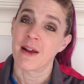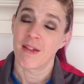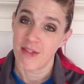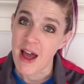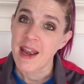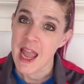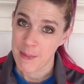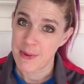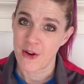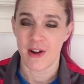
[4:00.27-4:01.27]
a lot
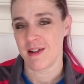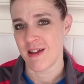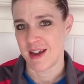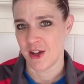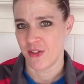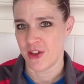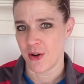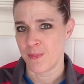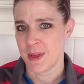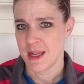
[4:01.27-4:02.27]
happier and a lot
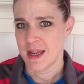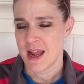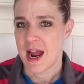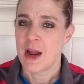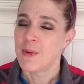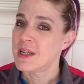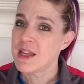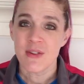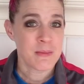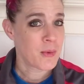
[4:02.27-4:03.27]
healthier. I would
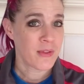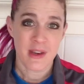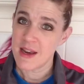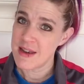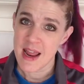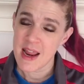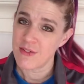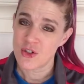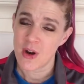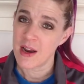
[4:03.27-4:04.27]
give it more than a day
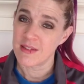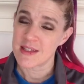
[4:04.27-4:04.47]
of trying